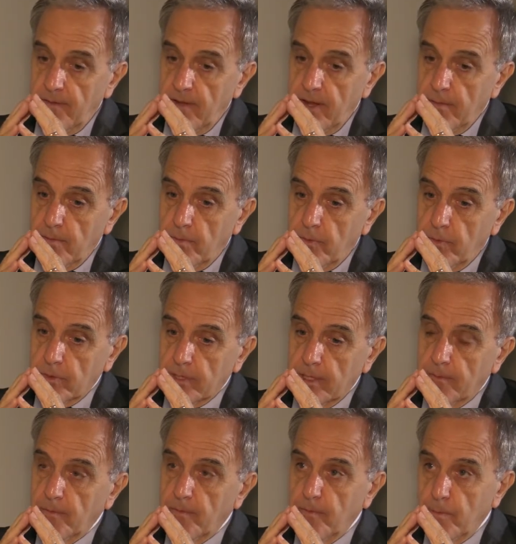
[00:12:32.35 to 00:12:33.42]
very
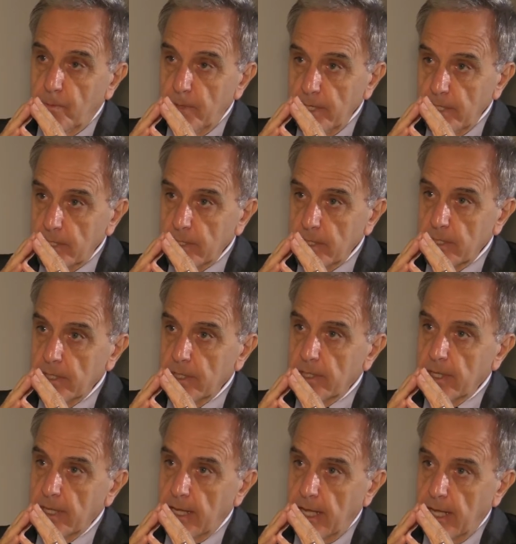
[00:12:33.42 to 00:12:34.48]
important preacher
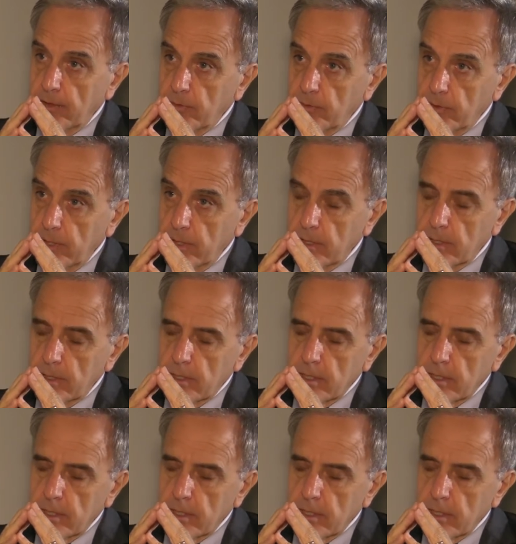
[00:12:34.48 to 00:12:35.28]
in the Catholic